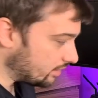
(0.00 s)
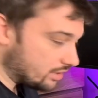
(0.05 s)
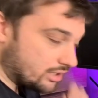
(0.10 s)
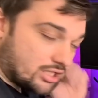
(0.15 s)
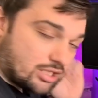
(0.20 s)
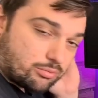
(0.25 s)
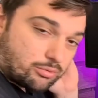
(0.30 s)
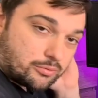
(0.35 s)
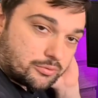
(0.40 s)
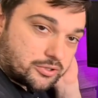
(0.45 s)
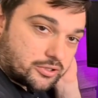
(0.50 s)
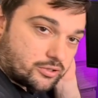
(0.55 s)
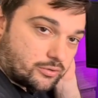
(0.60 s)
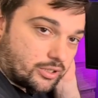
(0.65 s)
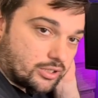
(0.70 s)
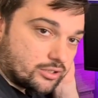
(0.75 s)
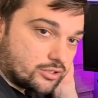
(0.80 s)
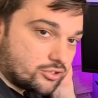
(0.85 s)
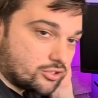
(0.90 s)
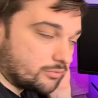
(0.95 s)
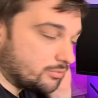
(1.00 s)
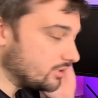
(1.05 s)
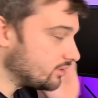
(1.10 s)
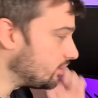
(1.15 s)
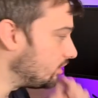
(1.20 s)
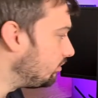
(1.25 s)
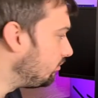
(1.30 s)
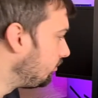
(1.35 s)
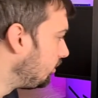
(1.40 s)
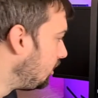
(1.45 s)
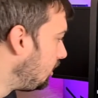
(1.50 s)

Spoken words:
You could probably do quite a good job yourself.